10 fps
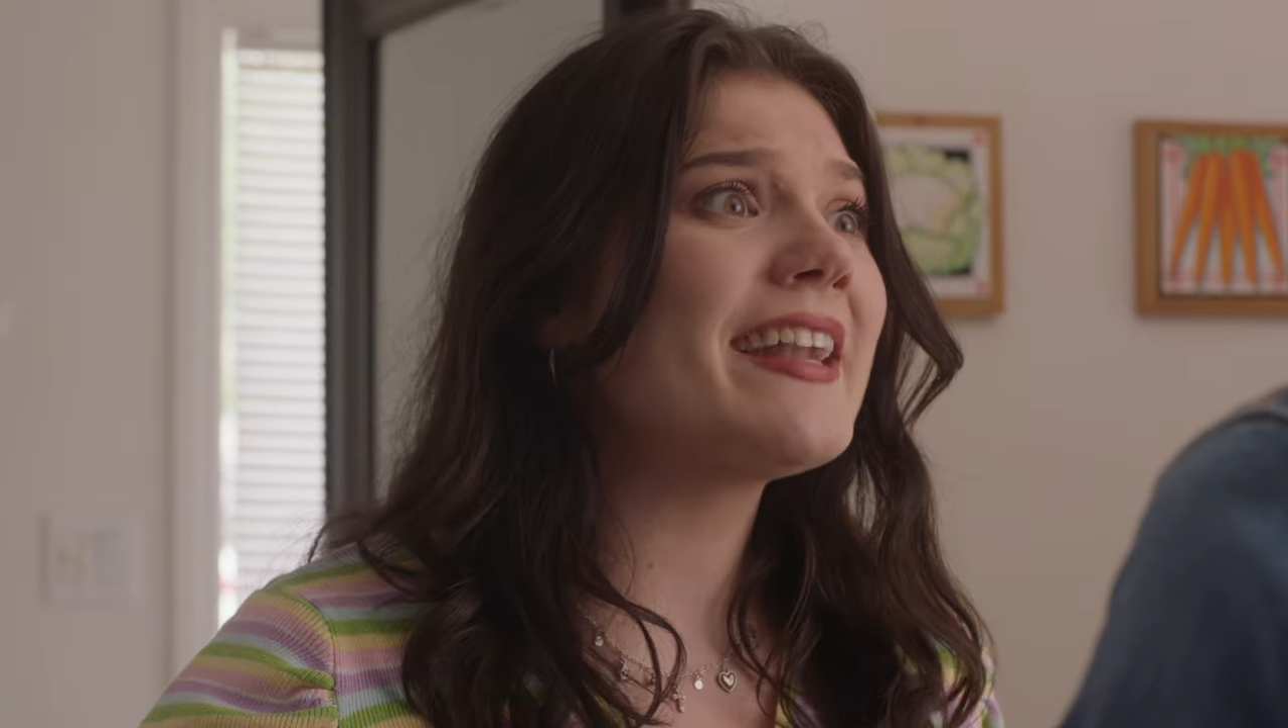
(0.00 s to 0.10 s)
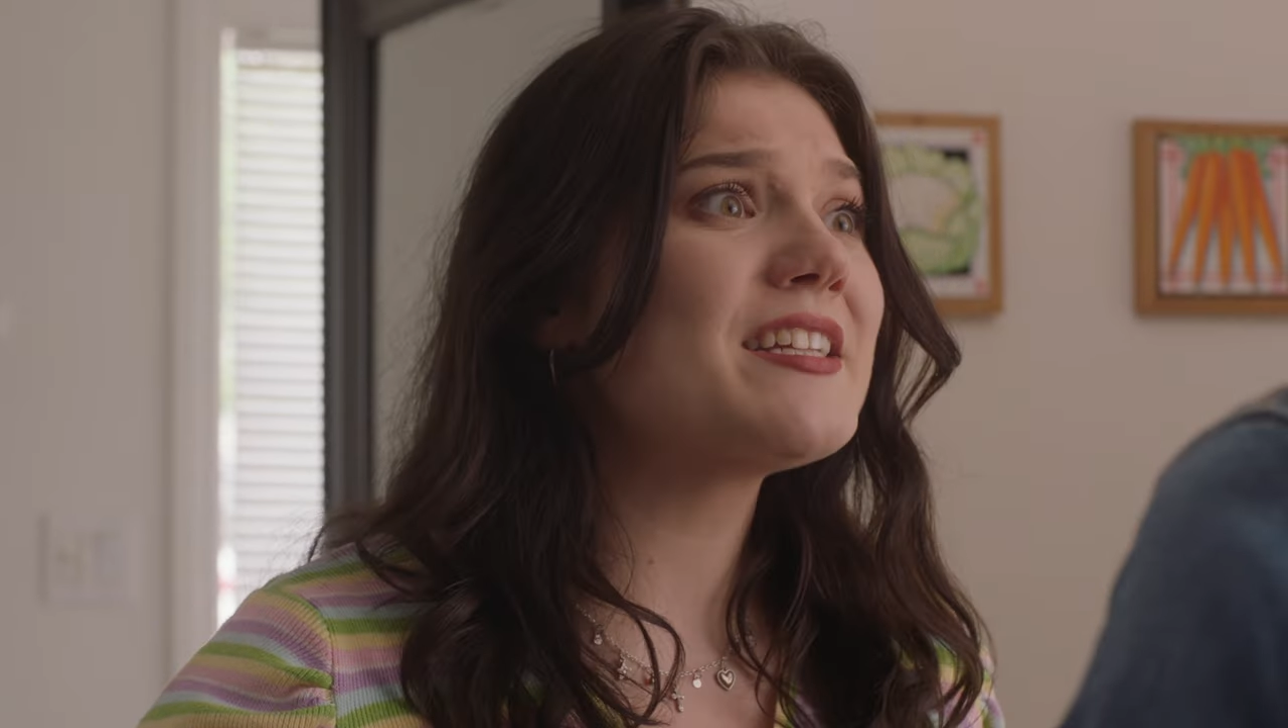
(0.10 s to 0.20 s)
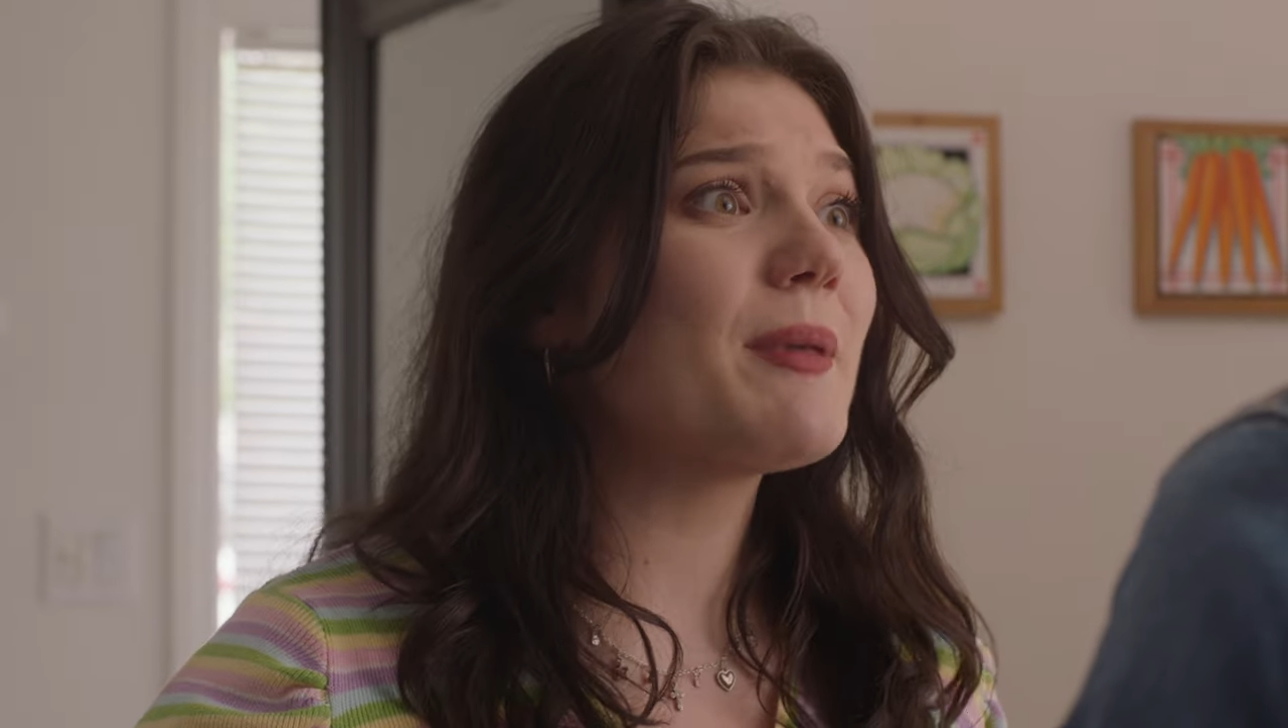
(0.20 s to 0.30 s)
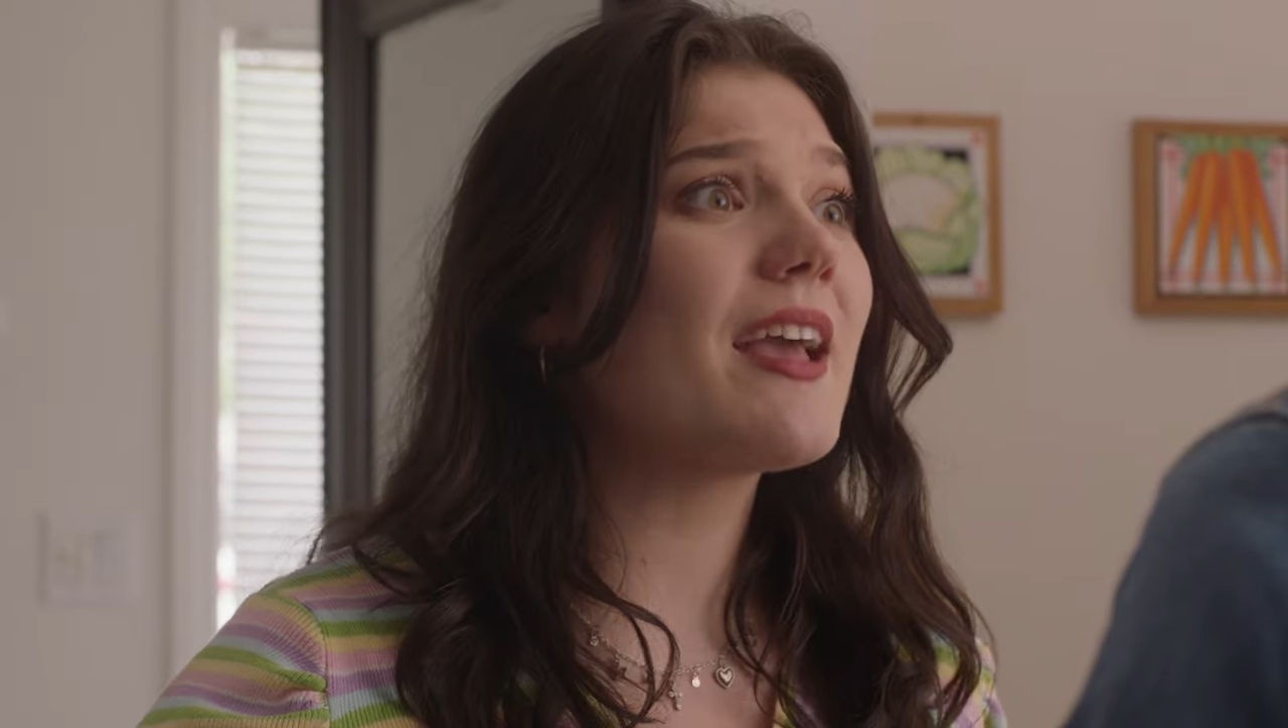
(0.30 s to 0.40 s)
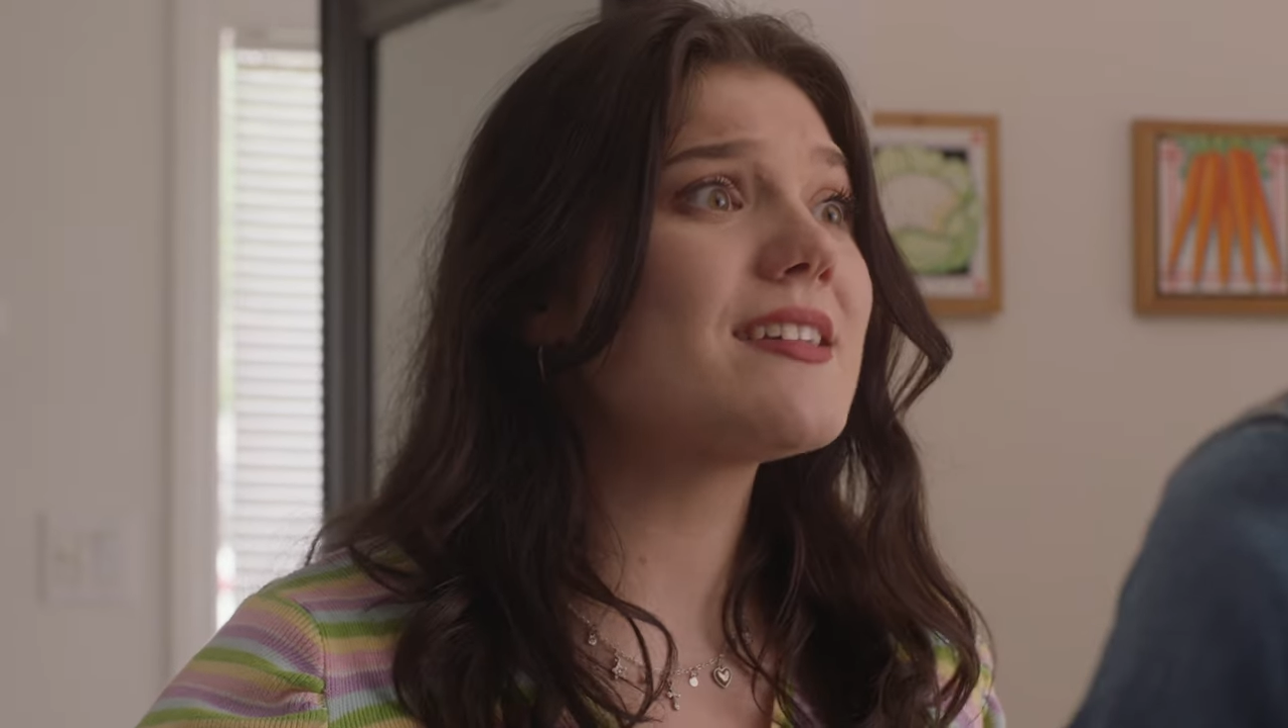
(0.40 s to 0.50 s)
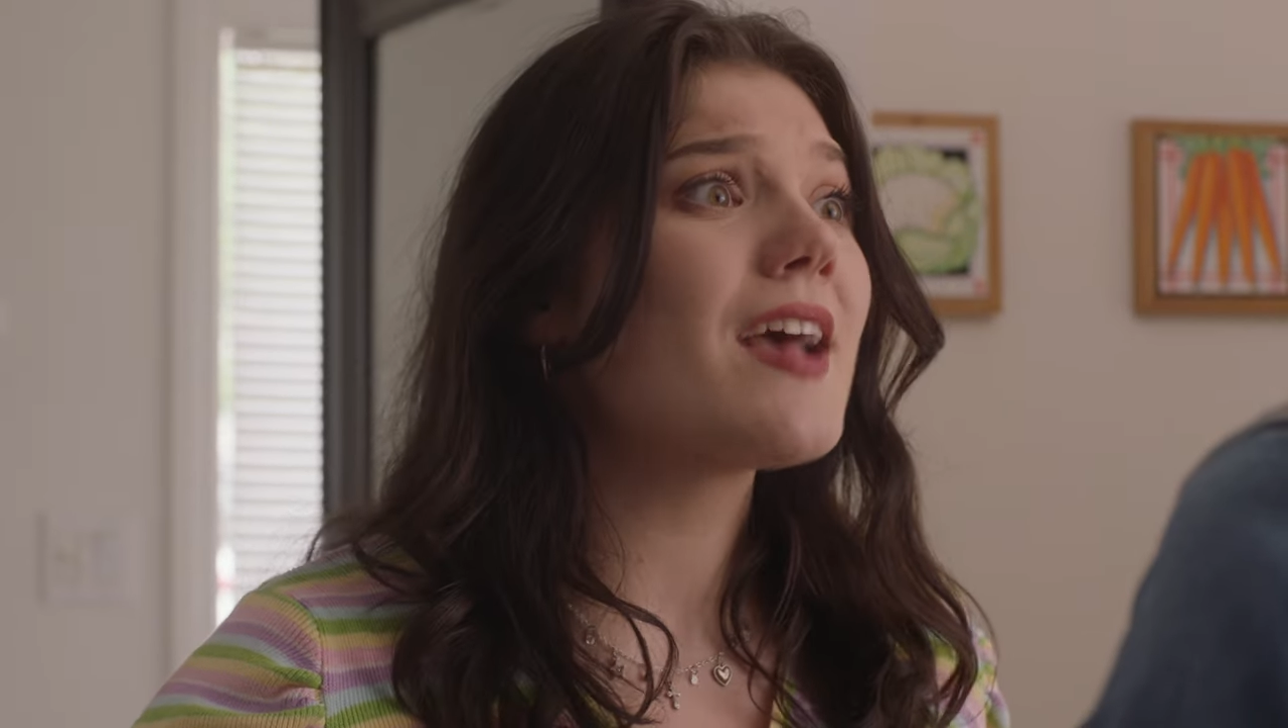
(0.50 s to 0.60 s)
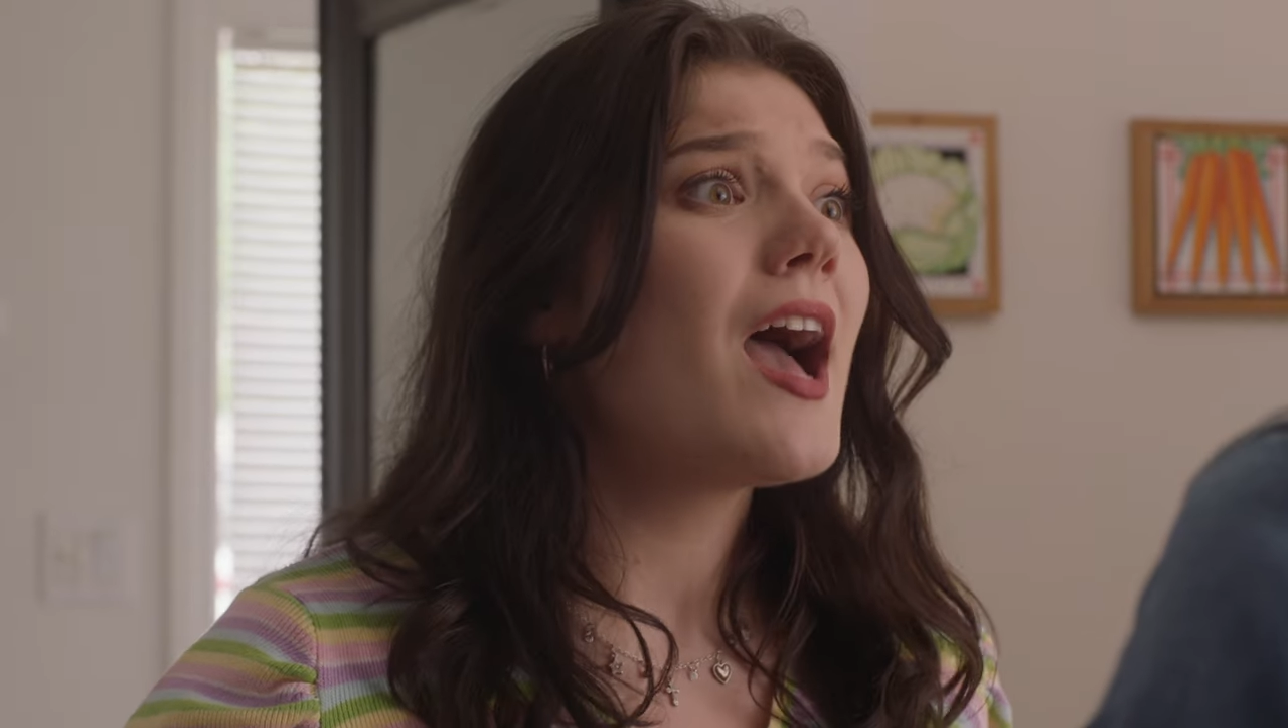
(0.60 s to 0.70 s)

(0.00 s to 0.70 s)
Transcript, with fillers: yet is because